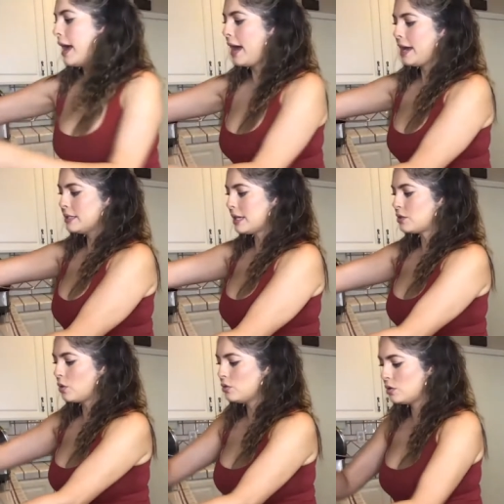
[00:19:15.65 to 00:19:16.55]
And I
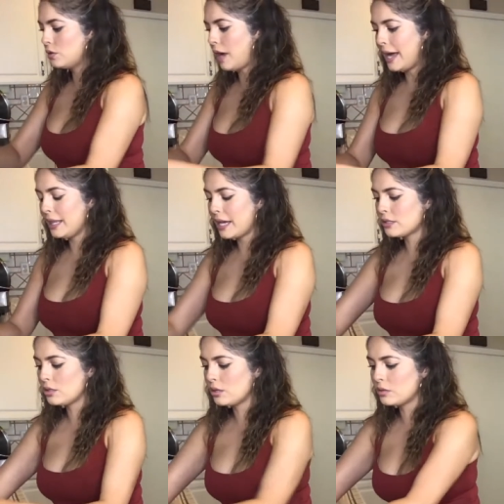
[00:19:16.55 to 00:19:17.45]
told you I like
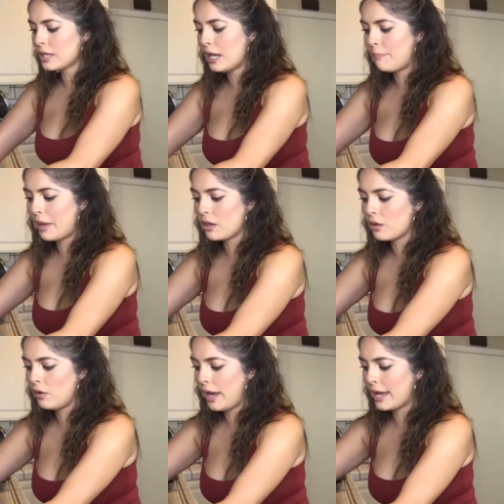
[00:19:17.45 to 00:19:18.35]
to use
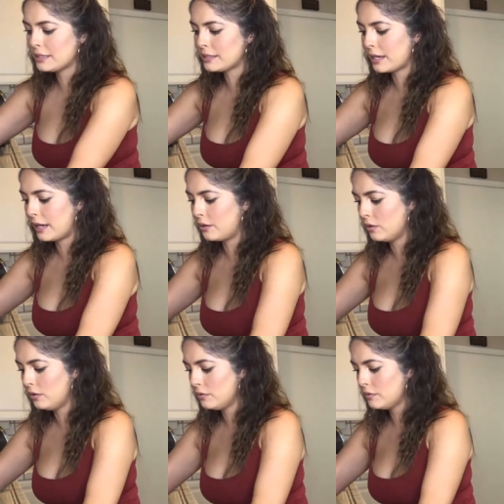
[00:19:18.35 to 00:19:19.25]
jalapeno and
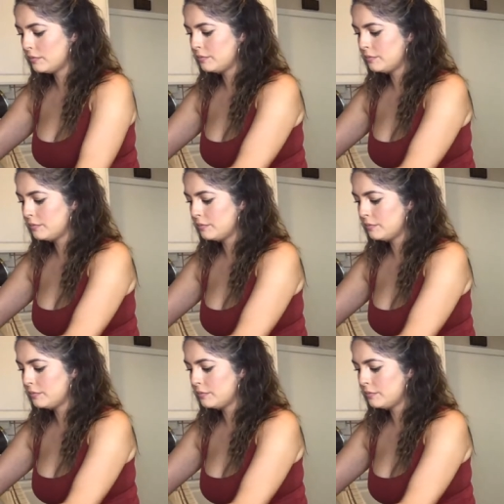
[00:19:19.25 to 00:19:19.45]
serrano.